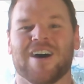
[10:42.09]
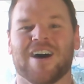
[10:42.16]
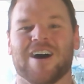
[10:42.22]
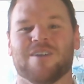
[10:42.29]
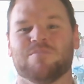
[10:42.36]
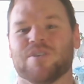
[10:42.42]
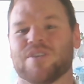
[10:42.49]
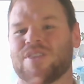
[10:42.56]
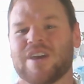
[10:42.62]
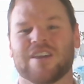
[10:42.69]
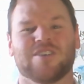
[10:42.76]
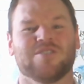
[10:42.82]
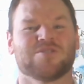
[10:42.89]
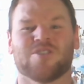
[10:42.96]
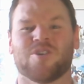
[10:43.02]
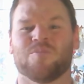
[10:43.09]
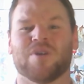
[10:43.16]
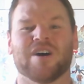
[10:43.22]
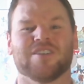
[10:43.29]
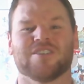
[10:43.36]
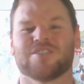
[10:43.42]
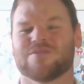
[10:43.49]
Uh, but thank you so
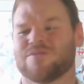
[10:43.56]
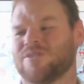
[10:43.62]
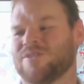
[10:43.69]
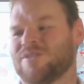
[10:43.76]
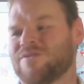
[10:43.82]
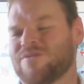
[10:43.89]
much for,